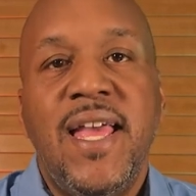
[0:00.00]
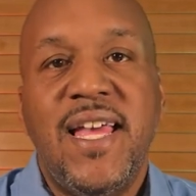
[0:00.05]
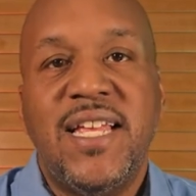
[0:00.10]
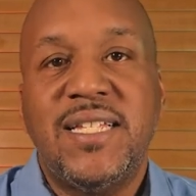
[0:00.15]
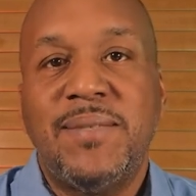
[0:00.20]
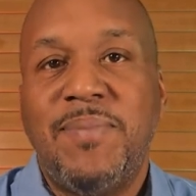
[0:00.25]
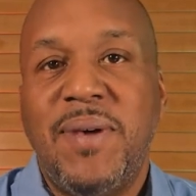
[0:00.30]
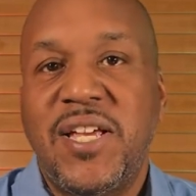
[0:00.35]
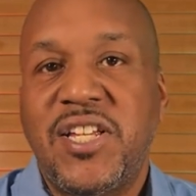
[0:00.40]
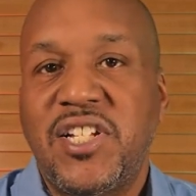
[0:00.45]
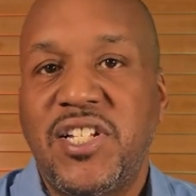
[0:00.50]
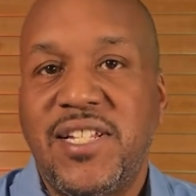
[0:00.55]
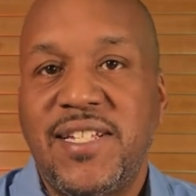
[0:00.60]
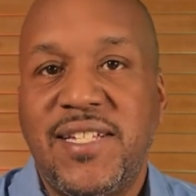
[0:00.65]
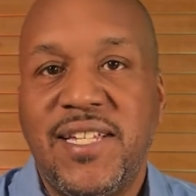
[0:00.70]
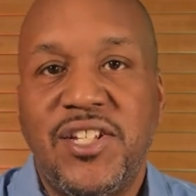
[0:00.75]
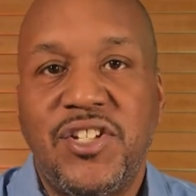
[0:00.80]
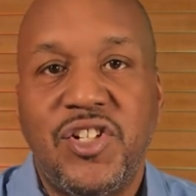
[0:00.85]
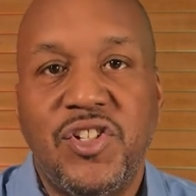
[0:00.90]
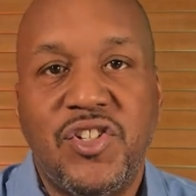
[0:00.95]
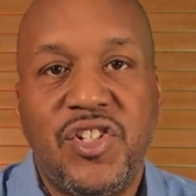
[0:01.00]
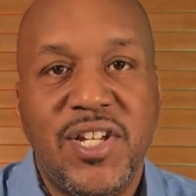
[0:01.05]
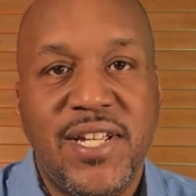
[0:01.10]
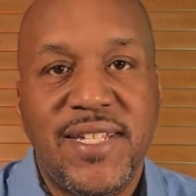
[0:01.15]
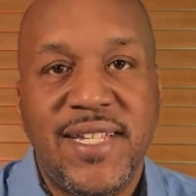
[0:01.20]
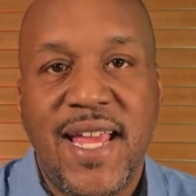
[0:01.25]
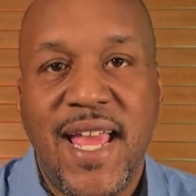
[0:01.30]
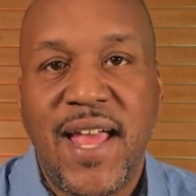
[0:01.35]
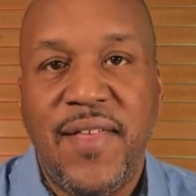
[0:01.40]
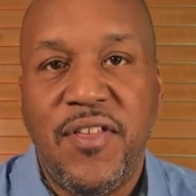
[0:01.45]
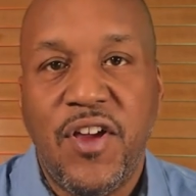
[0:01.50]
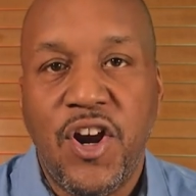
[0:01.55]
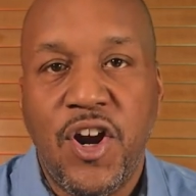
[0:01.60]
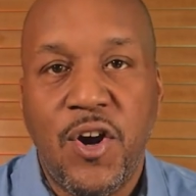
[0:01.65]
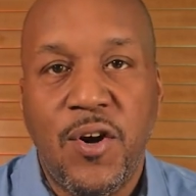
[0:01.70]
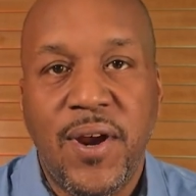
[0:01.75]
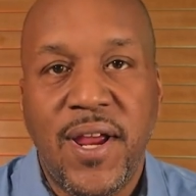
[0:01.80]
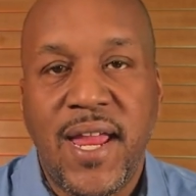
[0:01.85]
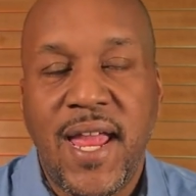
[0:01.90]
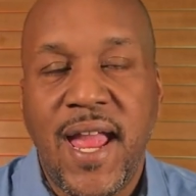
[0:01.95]
especially since you just had the
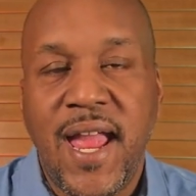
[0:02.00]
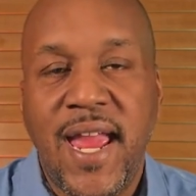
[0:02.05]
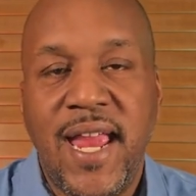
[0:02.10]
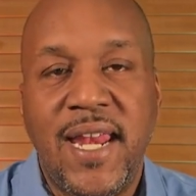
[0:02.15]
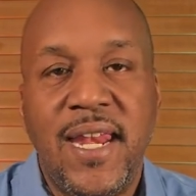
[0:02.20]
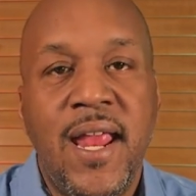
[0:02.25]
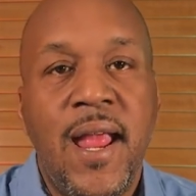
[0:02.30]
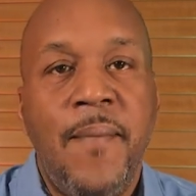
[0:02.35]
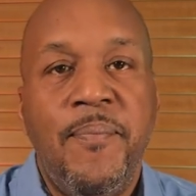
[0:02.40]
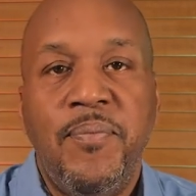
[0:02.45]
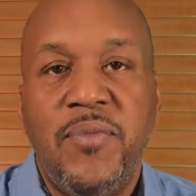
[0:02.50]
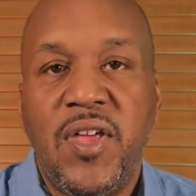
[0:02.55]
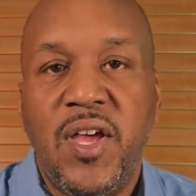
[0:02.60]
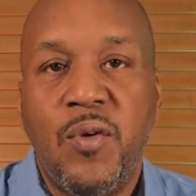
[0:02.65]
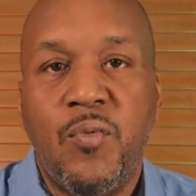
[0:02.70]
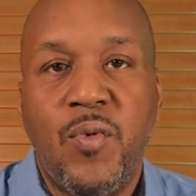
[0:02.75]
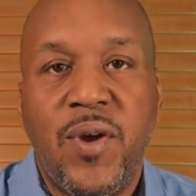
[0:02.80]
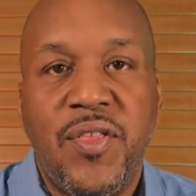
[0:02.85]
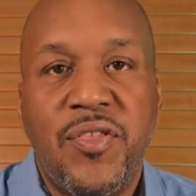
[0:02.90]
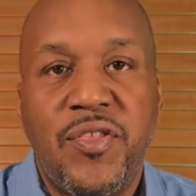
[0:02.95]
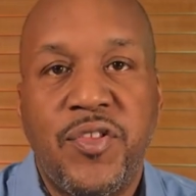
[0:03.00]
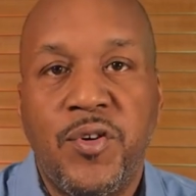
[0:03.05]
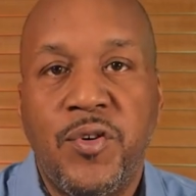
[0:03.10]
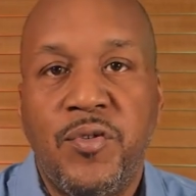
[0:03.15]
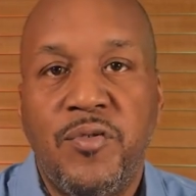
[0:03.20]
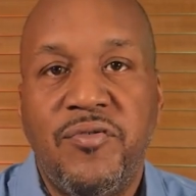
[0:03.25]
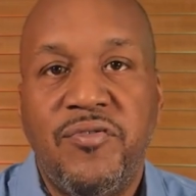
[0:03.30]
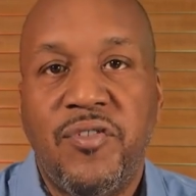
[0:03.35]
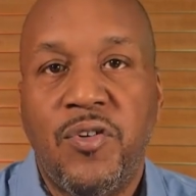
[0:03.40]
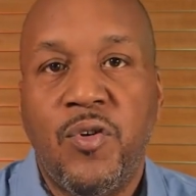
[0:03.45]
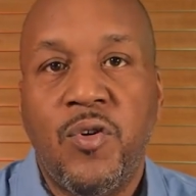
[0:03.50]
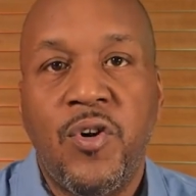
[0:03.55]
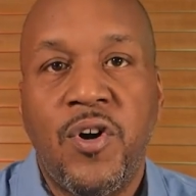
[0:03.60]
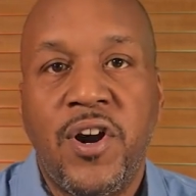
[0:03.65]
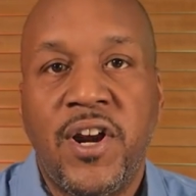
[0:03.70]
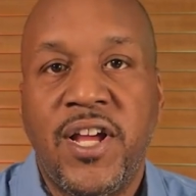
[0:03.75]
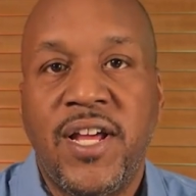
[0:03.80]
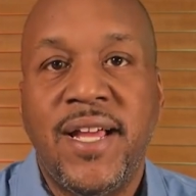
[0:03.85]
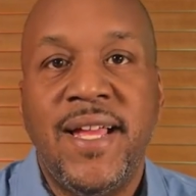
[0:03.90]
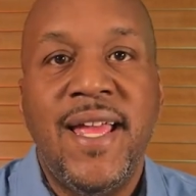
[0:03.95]
hurricane that went through
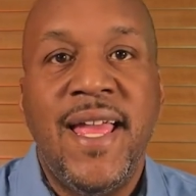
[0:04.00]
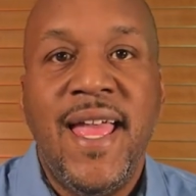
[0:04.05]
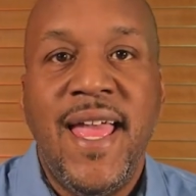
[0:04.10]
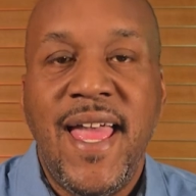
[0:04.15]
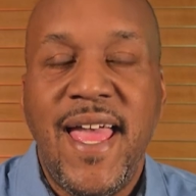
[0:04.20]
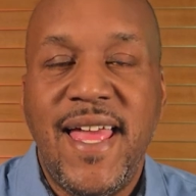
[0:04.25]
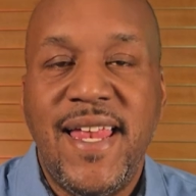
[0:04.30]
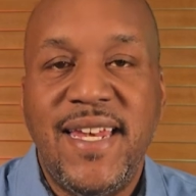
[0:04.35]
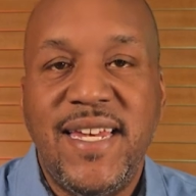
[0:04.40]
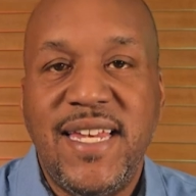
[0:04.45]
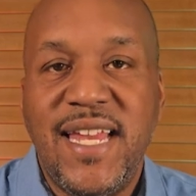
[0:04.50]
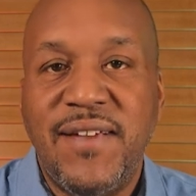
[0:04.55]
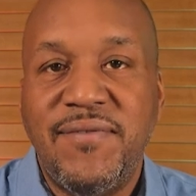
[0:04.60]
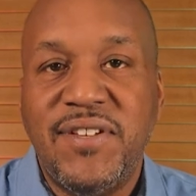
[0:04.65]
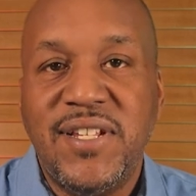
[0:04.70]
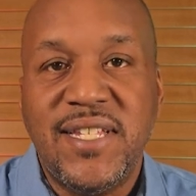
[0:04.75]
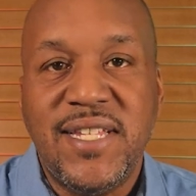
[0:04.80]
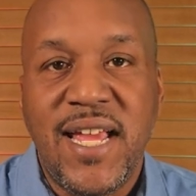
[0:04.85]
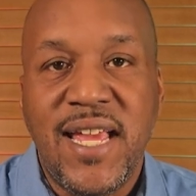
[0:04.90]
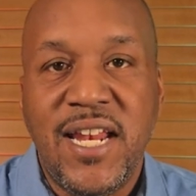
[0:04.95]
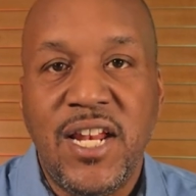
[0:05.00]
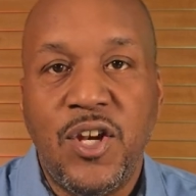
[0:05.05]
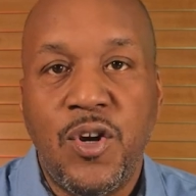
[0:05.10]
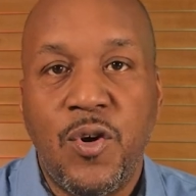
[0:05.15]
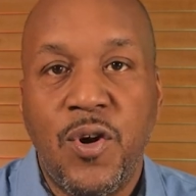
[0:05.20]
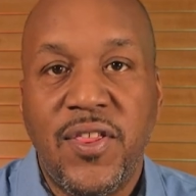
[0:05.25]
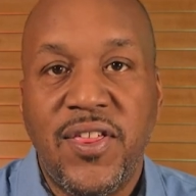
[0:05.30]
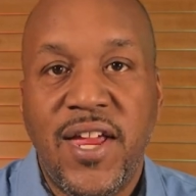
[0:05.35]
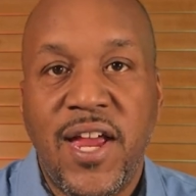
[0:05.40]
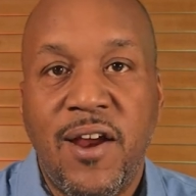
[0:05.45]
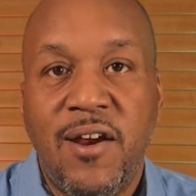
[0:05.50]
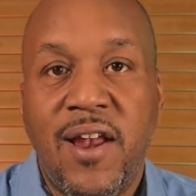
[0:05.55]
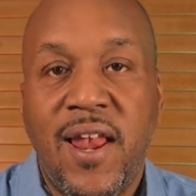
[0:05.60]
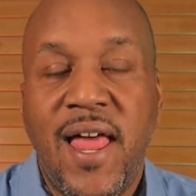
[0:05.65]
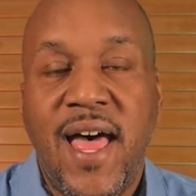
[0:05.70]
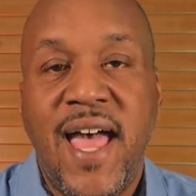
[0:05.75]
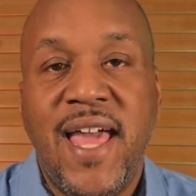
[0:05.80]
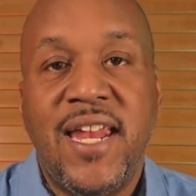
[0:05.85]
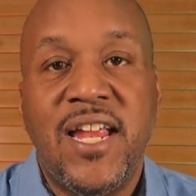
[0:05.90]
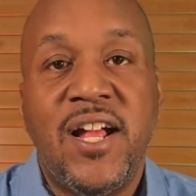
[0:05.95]
Florida and devastated North
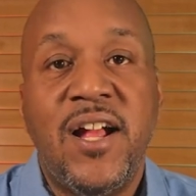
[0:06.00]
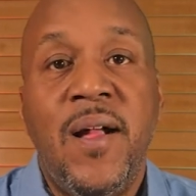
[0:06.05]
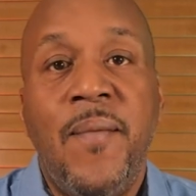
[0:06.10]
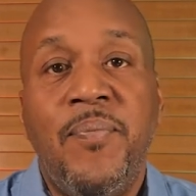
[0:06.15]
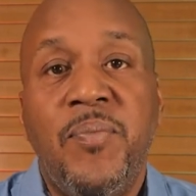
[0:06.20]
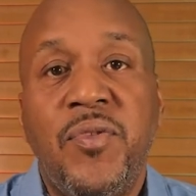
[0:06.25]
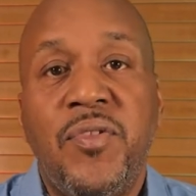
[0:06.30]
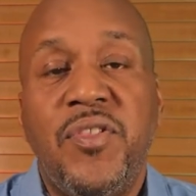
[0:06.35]
Carolina.